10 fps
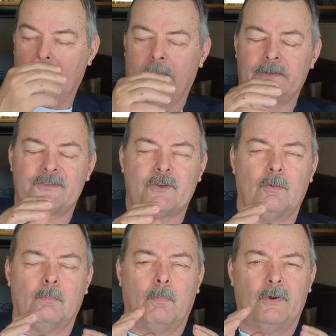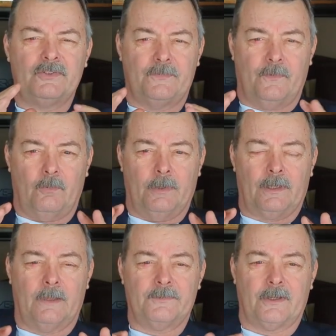God is so merciful
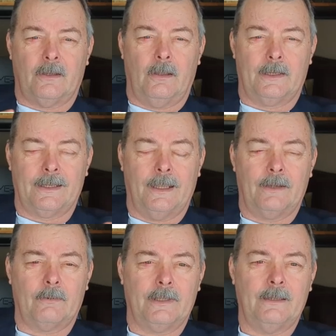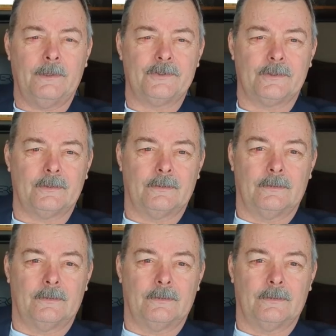when it comes to collateral damage.